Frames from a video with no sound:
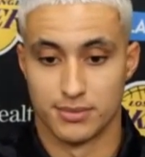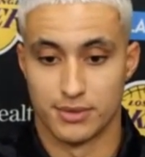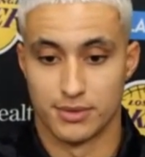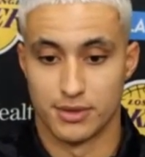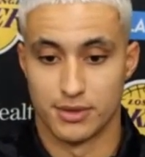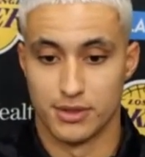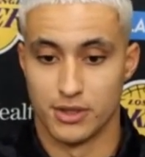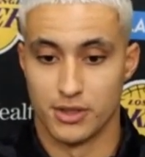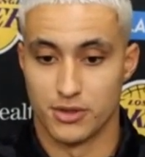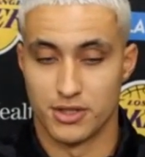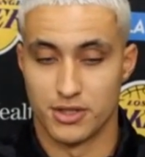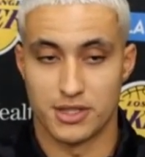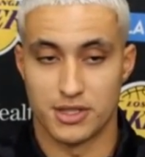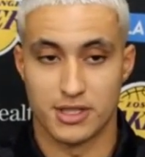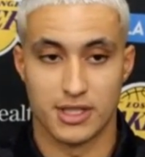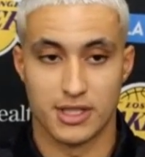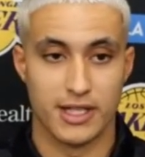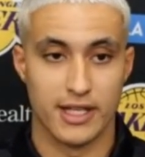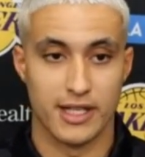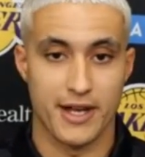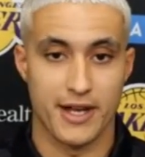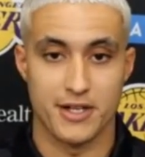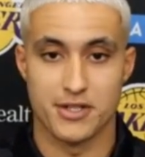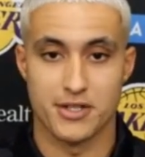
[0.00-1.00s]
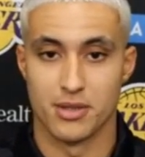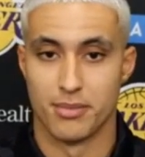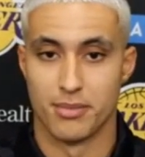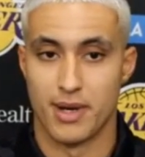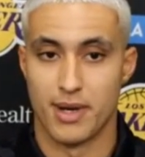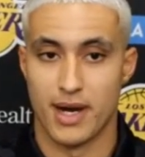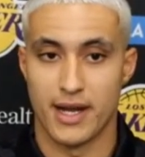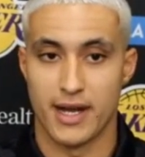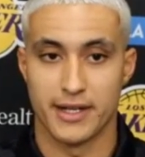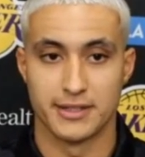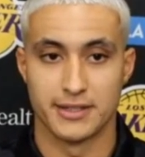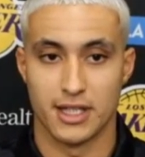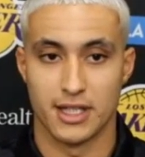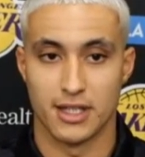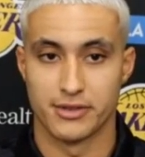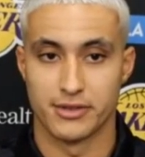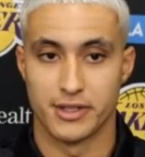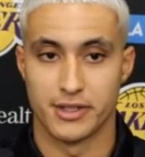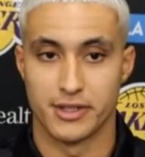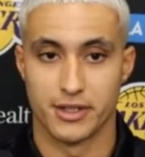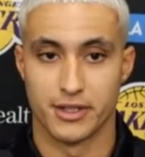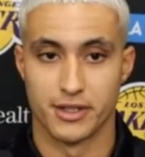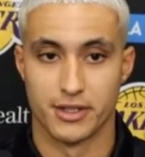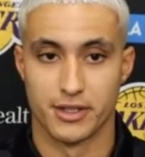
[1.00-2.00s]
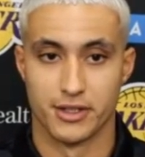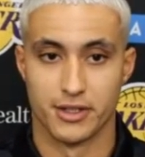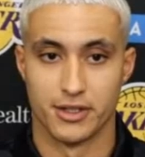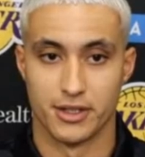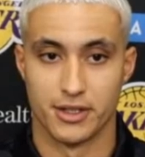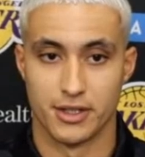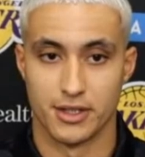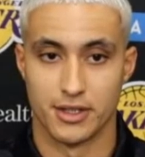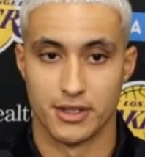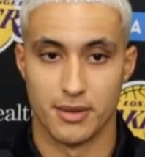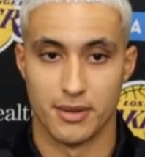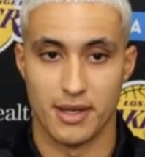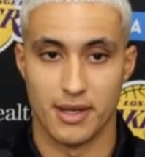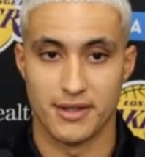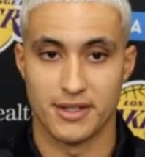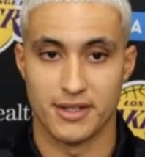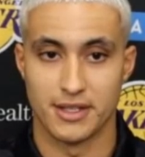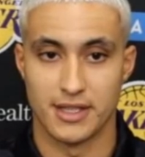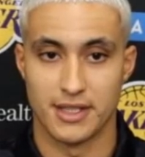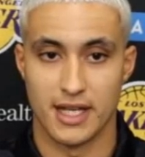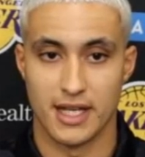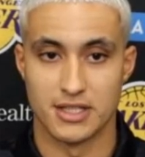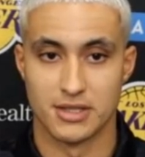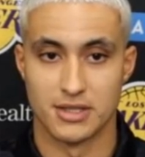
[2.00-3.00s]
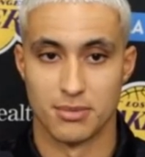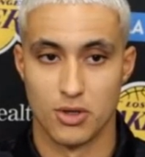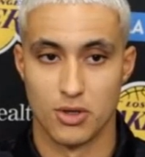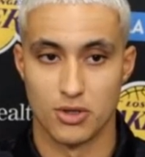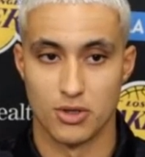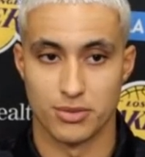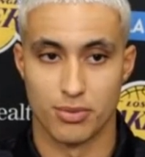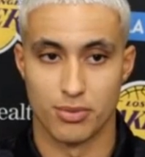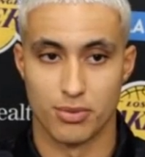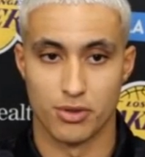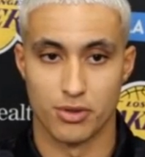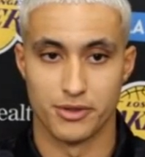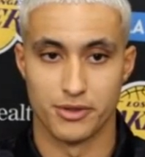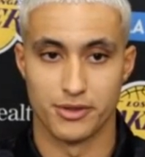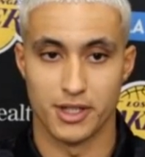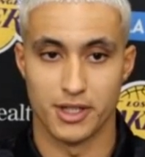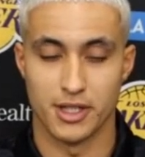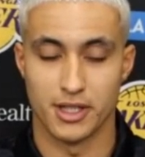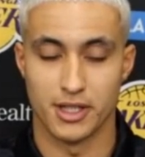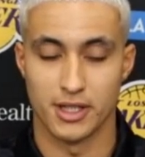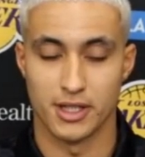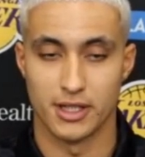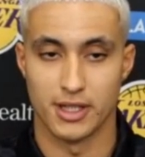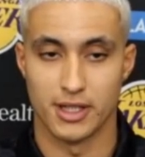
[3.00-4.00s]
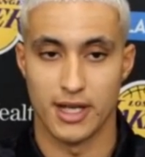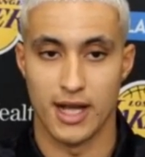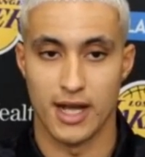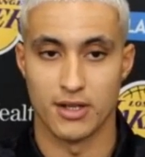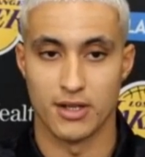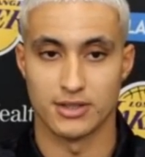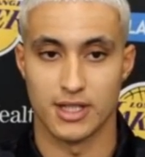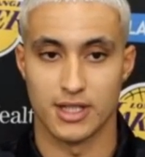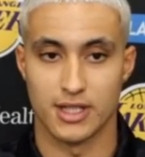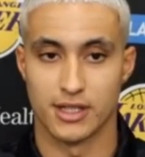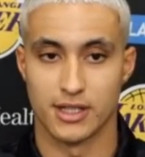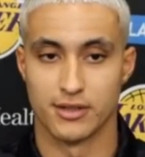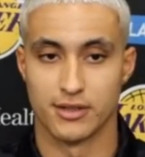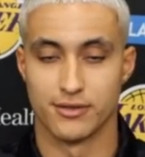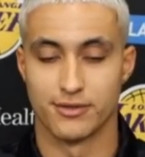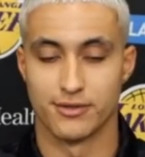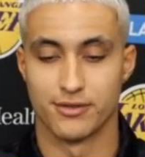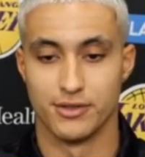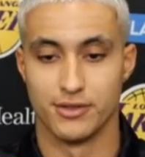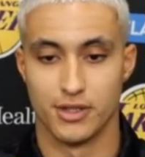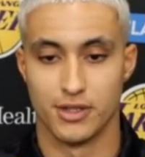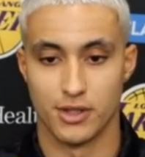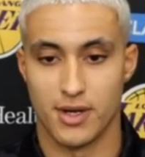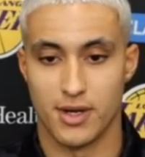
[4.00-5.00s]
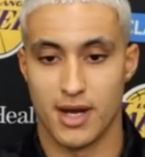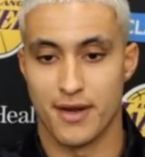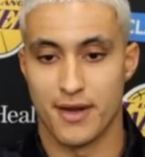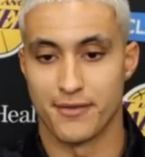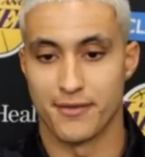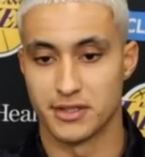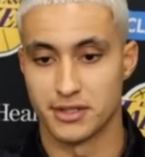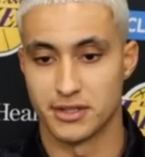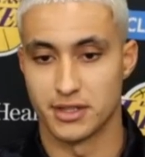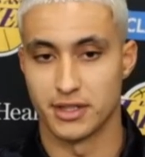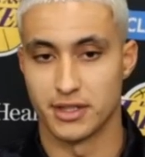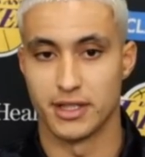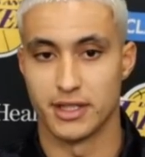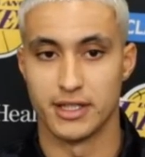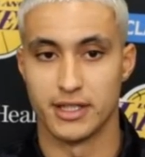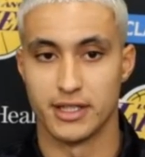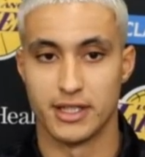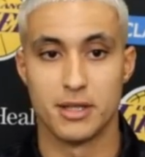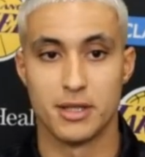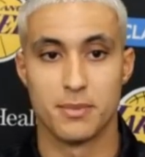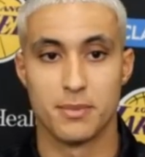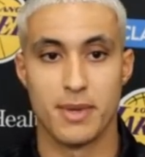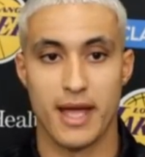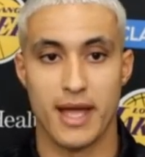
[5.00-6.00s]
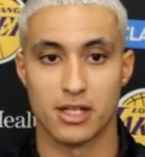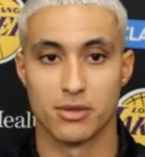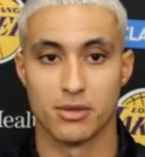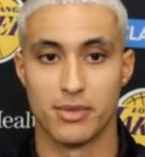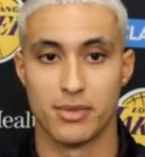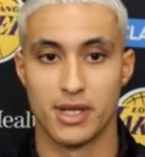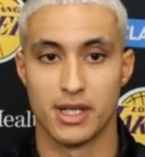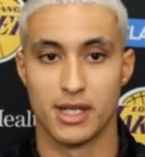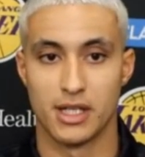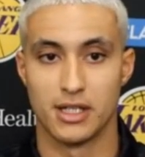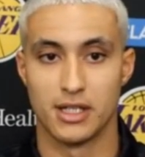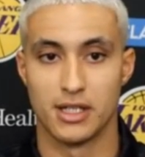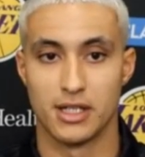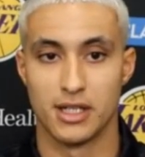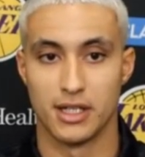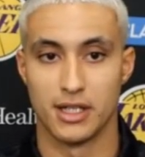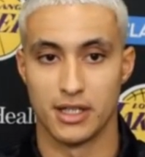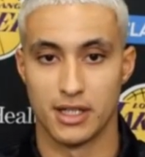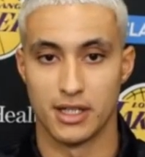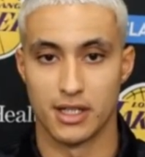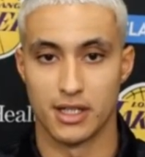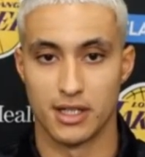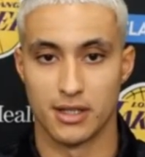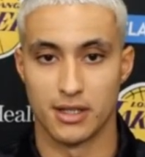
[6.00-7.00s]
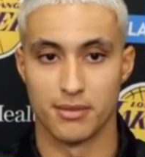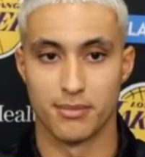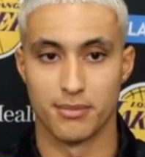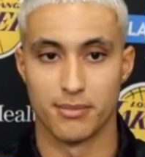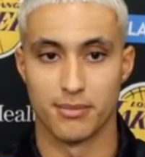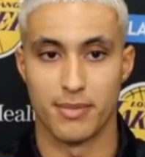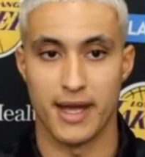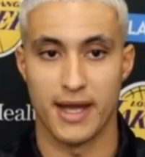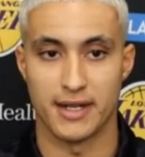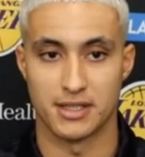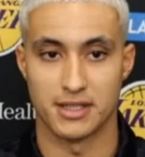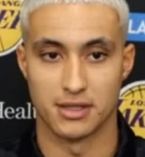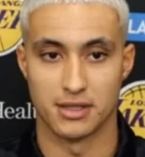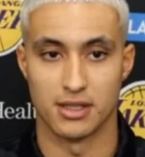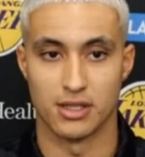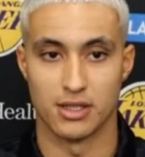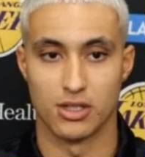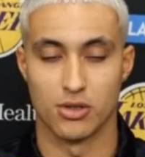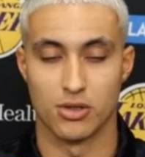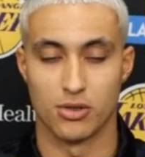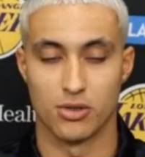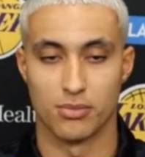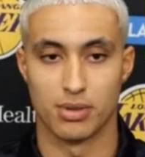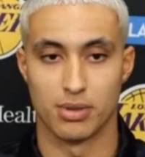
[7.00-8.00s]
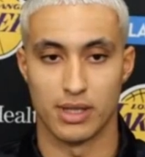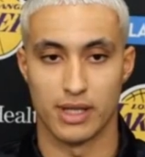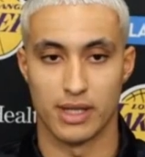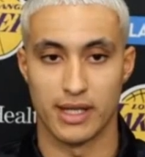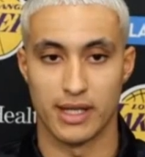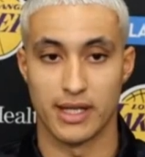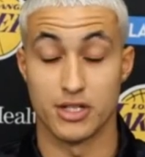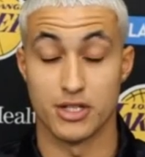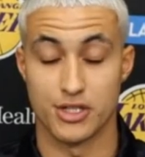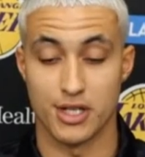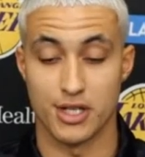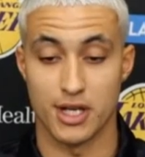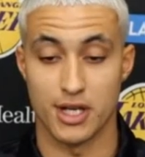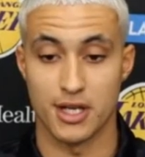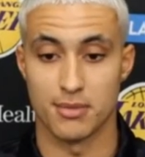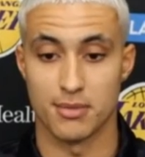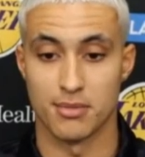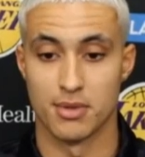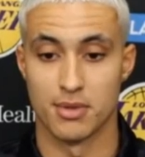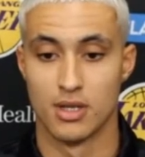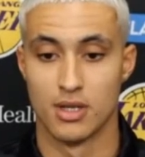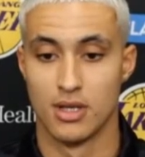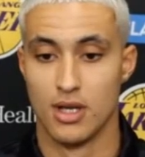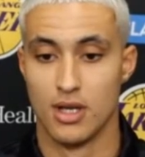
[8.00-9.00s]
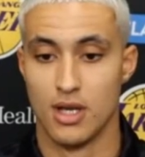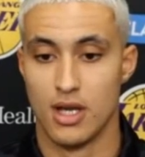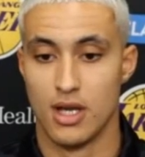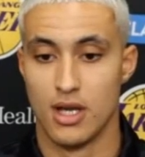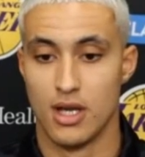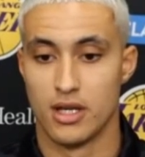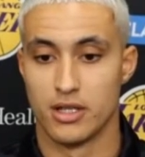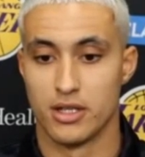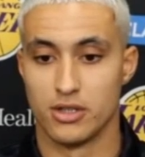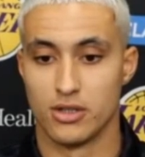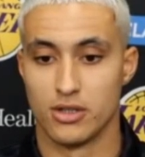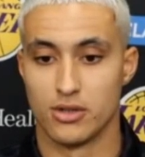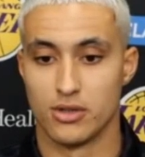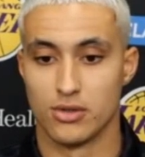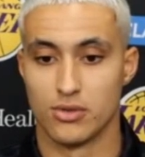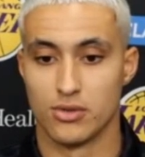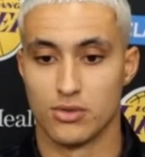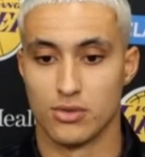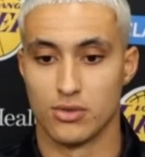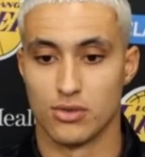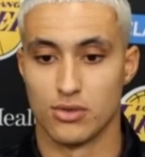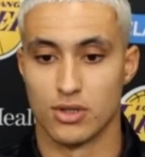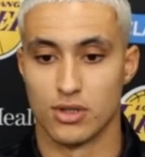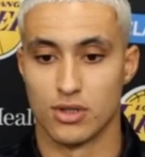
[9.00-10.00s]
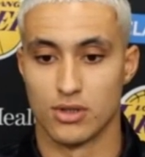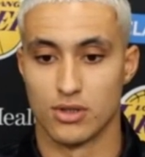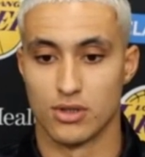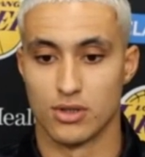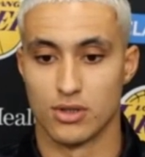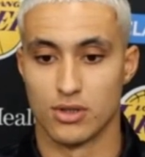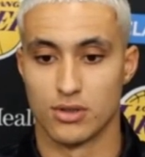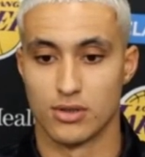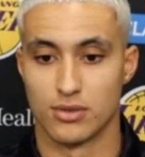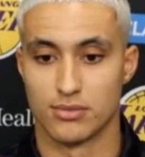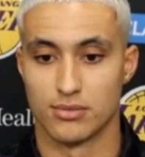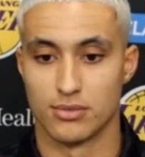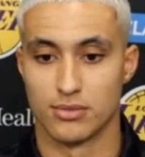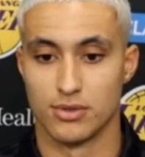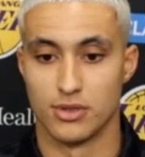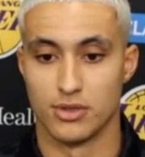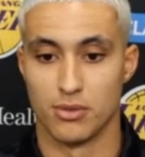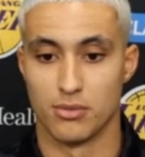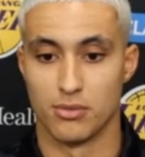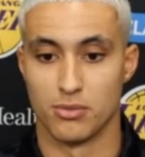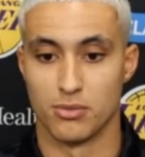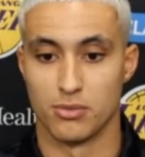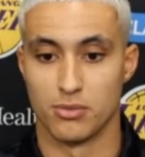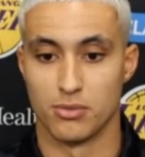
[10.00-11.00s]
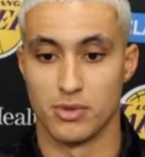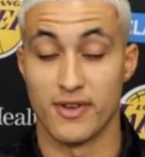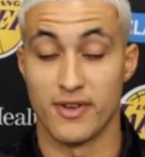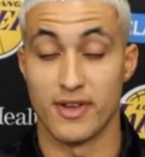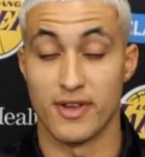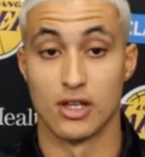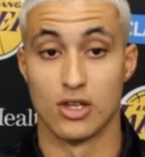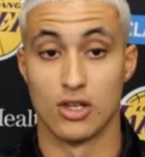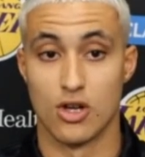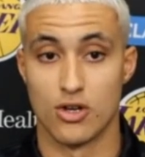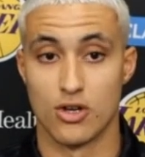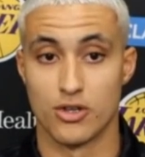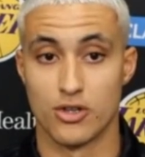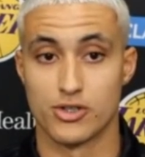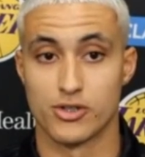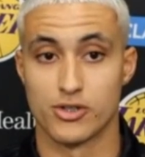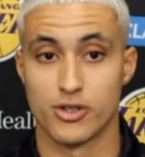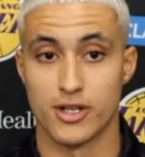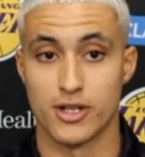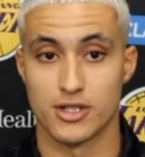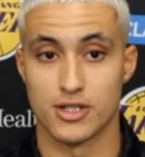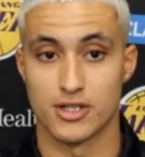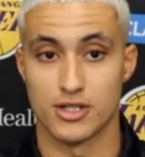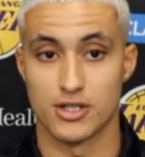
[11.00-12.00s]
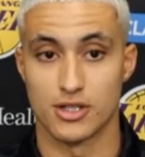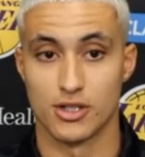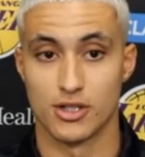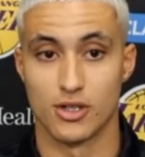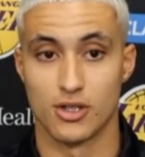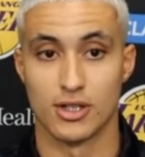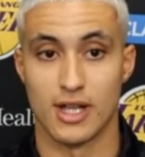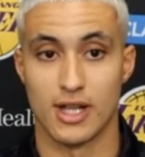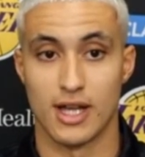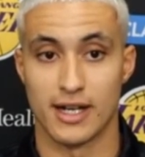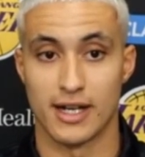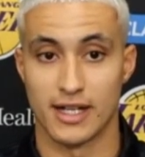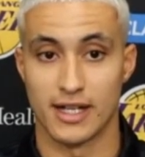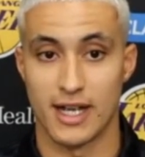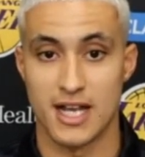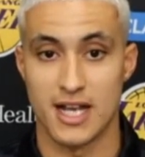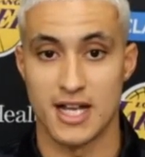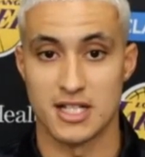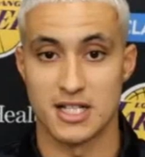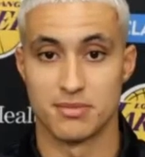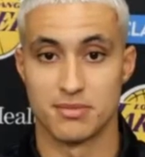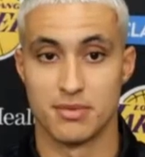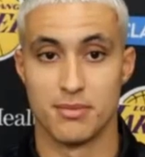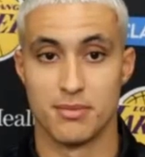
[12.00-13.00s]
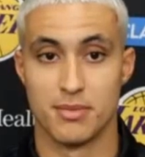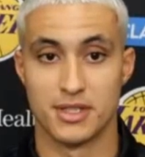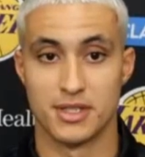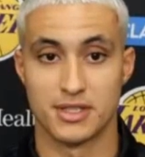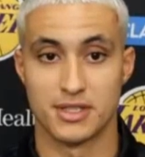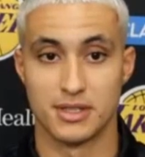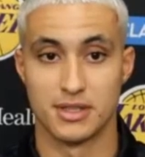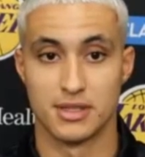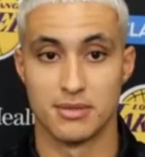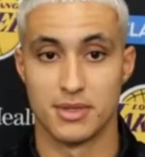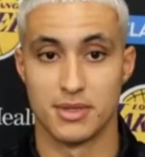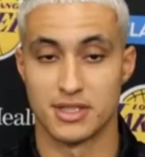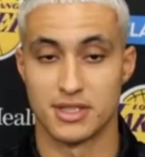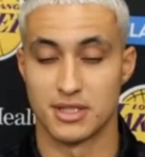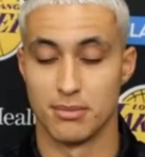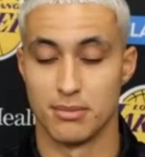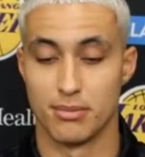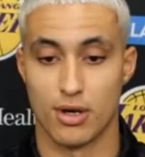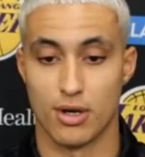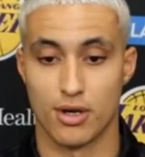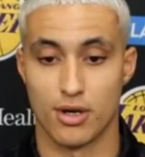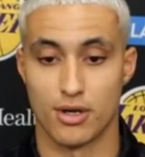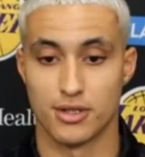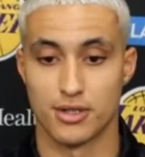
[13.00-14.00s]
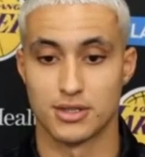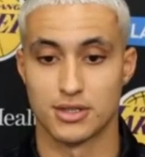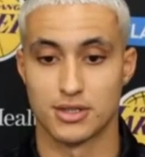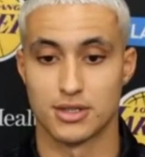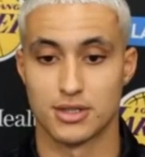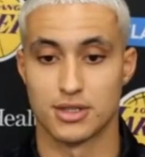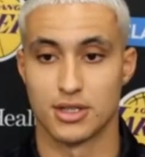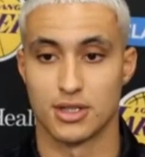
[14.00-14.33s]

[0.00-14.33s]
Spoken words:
just to get extra bodies out there. I think that's the most important thing outside of, you know, obviously getting him acclimated and back to, you know, playing shape. You know, we've had a long stretch. You know, a lot of guys been missing parts,